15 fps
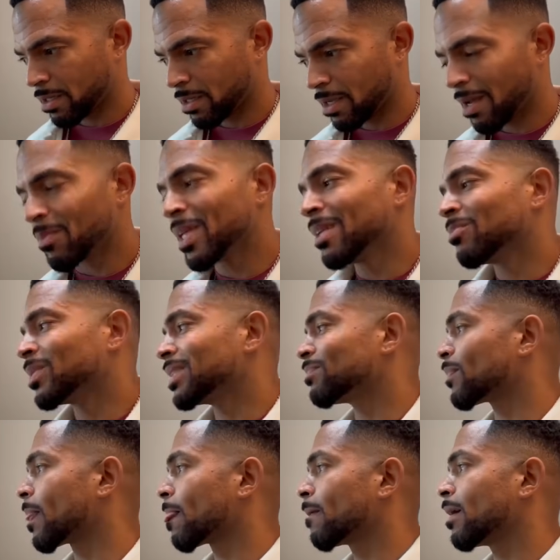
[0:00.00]
I mean,
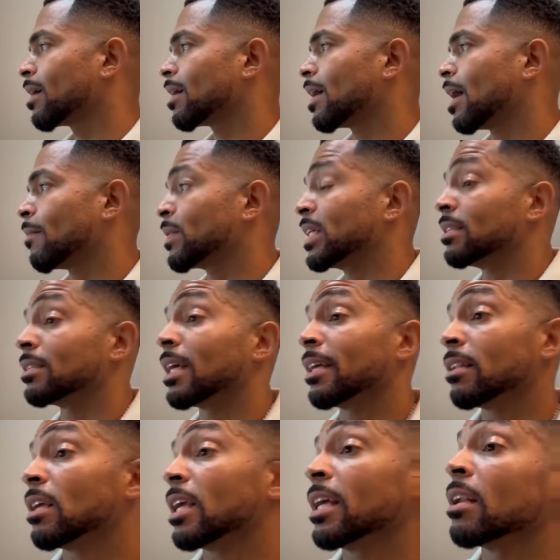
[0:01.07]
but I mean,
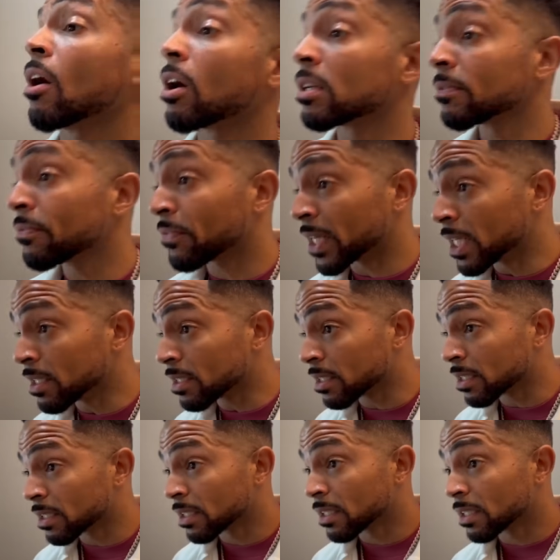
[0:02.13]
in, in our
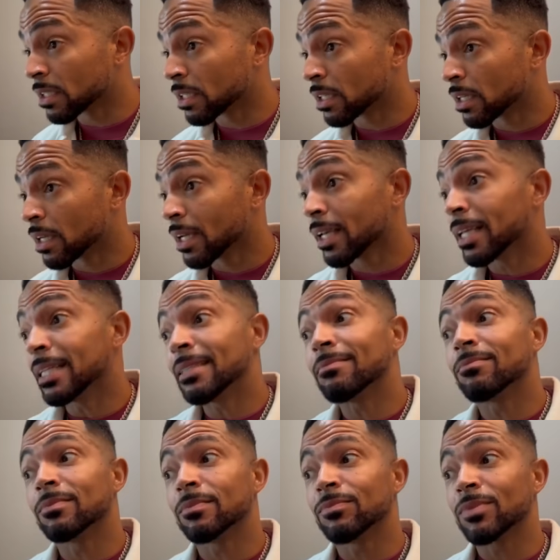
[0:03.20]
defense, he
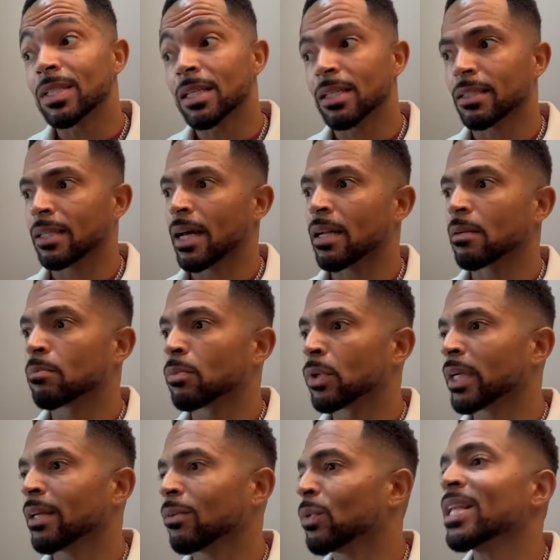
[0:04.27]
did kind of
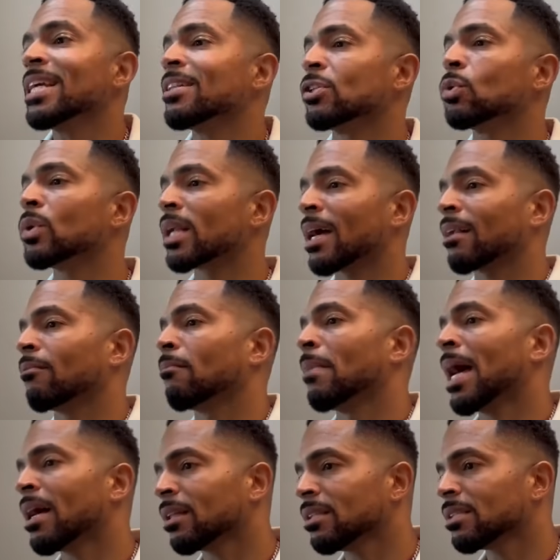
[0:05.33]
bring it. We didn't do it out of
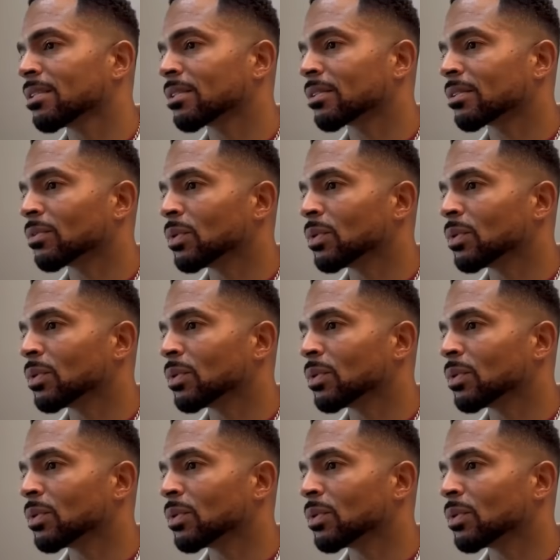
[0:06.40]
malice.